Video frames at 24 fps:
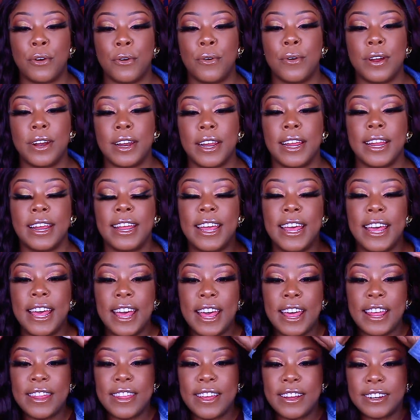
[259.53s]
on it,
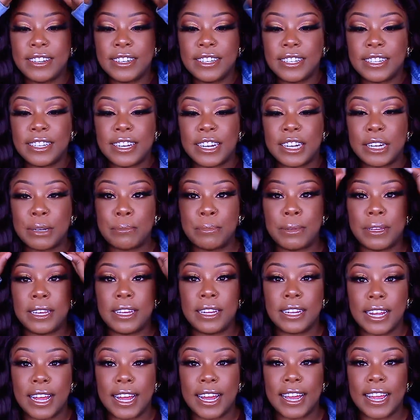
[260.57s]
they're just gonna
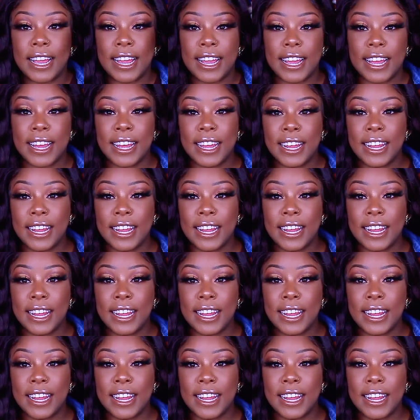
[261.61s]
be like,